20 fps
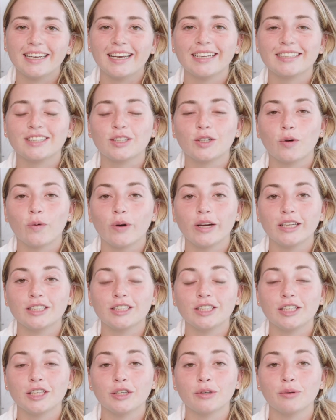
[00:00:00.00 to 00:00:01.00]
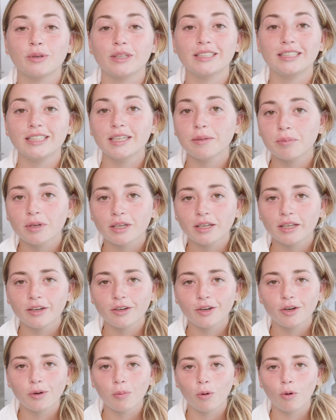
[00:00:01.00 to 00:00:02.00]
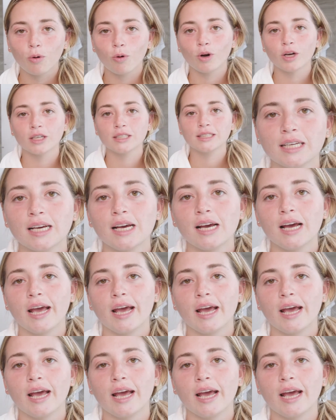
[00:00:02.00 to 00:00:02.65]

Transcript: It's going to deep clean your pores,